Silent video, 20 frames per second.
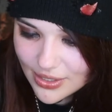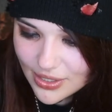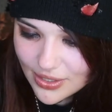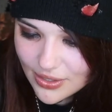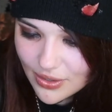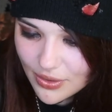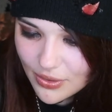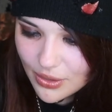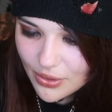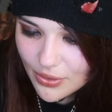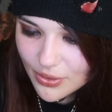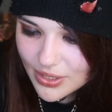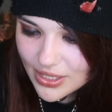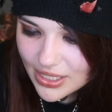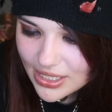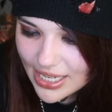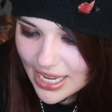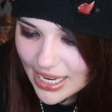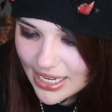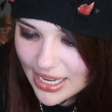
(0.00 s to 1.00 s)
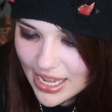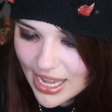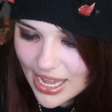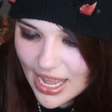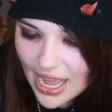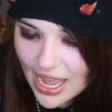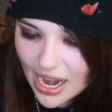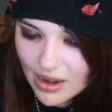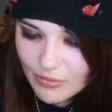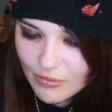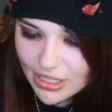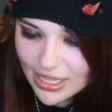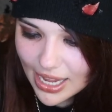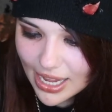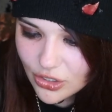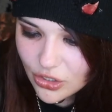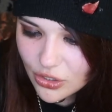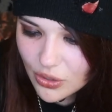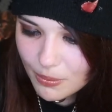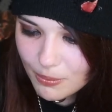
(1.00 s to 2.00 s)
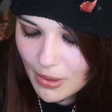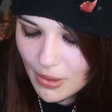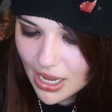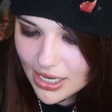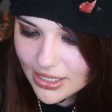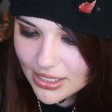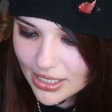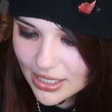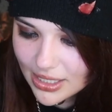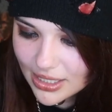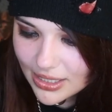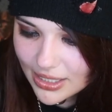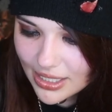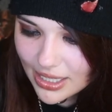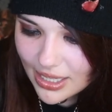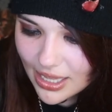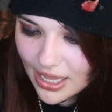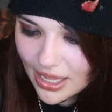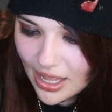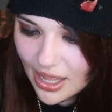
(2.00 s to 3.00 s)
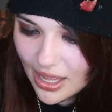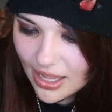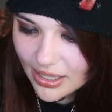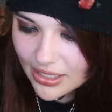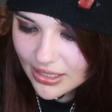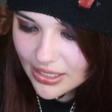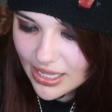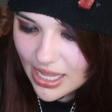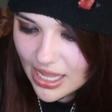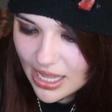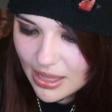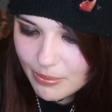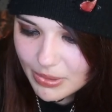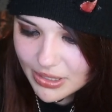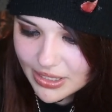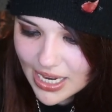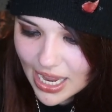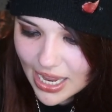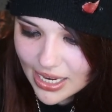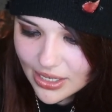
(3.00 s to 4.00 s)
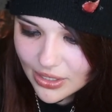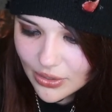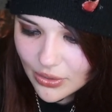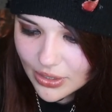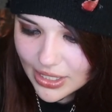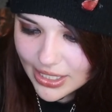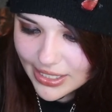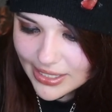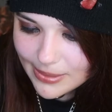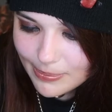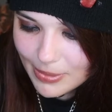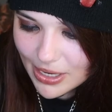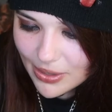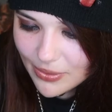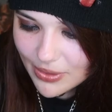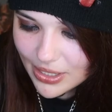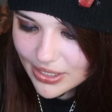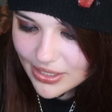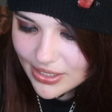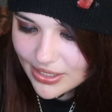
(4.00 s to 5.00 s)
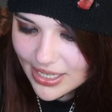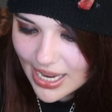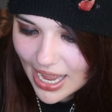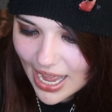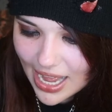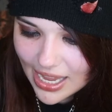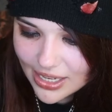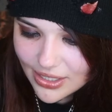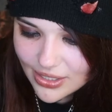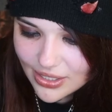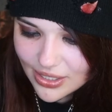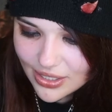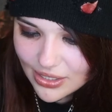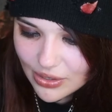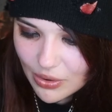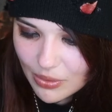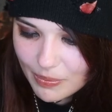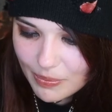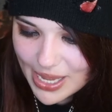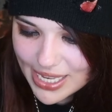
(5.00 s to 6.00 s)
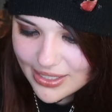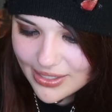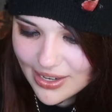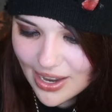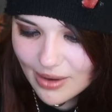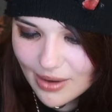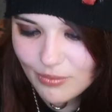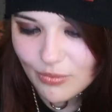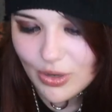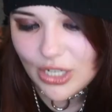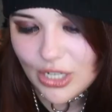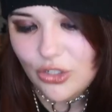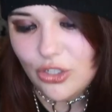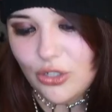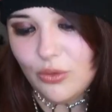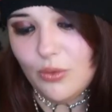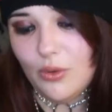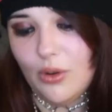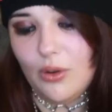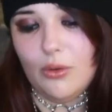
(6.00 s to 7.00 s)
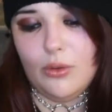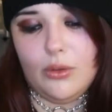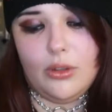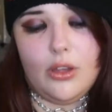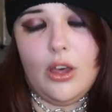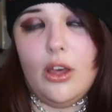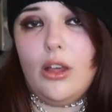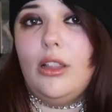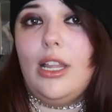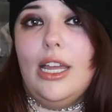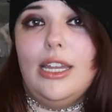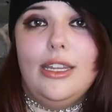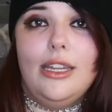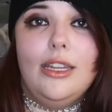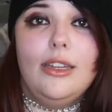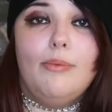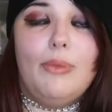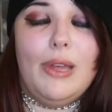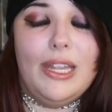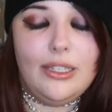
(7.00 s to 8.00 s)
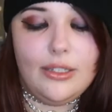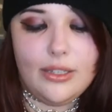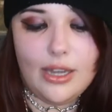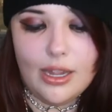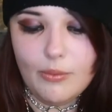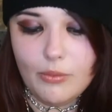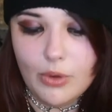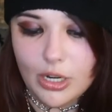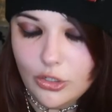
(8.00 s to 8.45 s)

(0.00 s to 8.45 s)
to soothe your skin and relax your mind. A clear botanical experience to add to your bedtime ritual. Girl, I need a bedtime